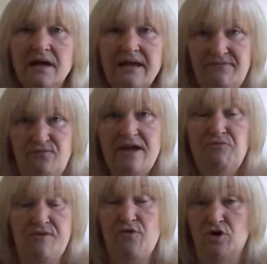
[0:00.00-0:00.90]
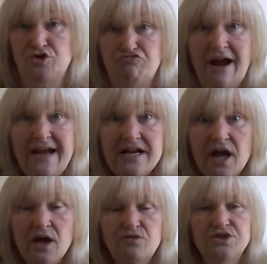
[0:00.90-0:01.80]
if, if we've got a
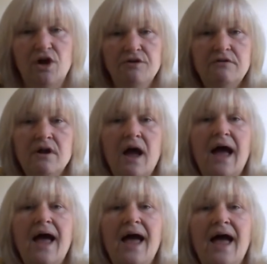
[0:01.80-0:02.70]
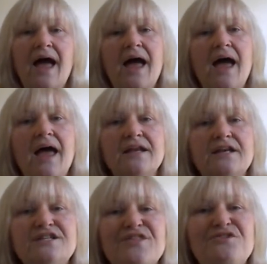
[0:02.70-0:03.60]
raincoat on,
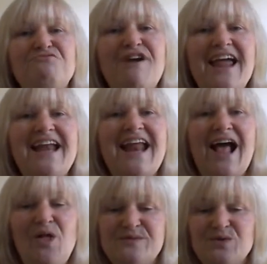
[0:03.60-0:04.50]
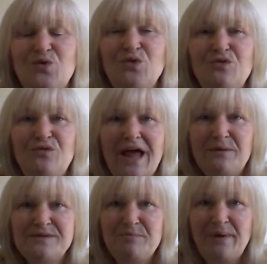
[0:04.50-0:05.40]
and the rain helps all the
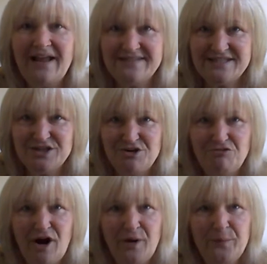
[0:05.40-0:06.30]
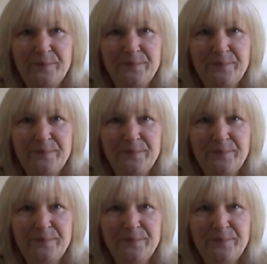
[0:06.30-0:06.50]
flowers and plants to grow.